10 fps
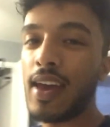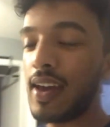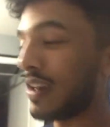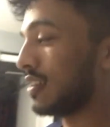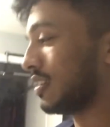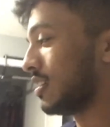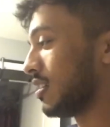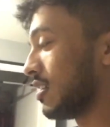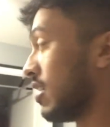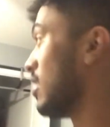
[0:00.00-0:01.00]
and
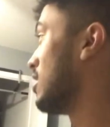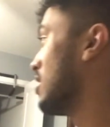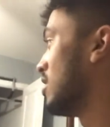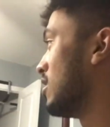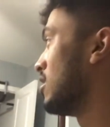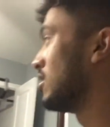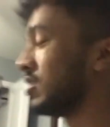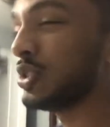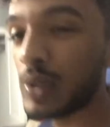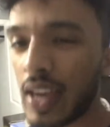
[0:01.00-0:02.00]

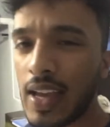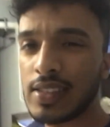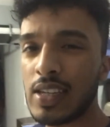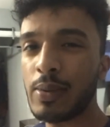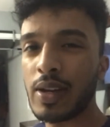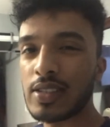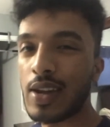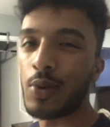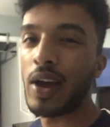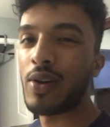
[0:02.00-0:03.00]
2K18 because I
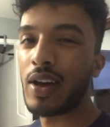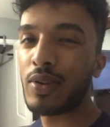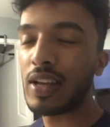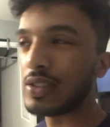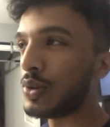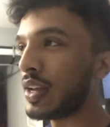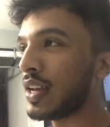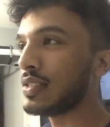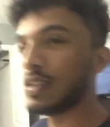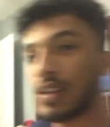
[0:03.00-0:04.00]
don't like
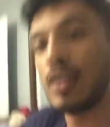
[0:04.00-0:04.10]
2K19.